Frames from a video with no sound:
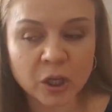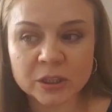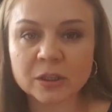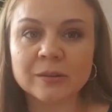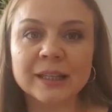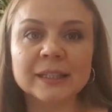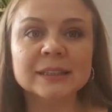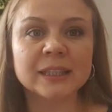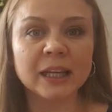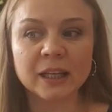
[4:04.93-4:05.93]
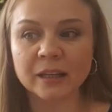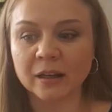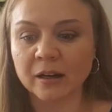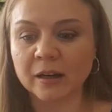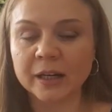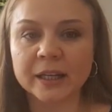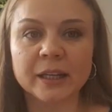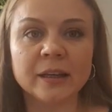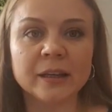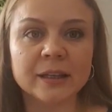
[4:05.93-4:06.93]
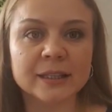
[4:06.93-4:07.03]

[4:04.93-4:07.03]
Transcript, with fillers: So let's say uh, he